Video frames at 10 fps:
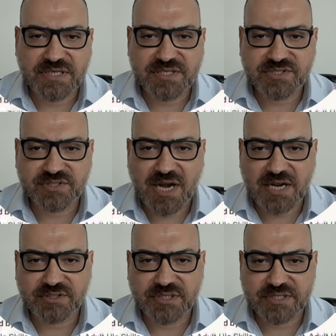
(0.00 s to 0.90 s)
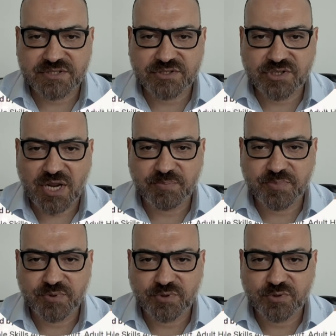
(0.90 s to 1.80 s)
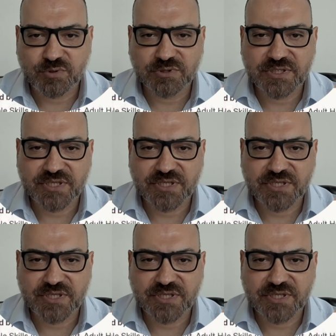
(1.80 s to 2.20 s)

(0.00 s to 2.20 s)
extract and scrape all the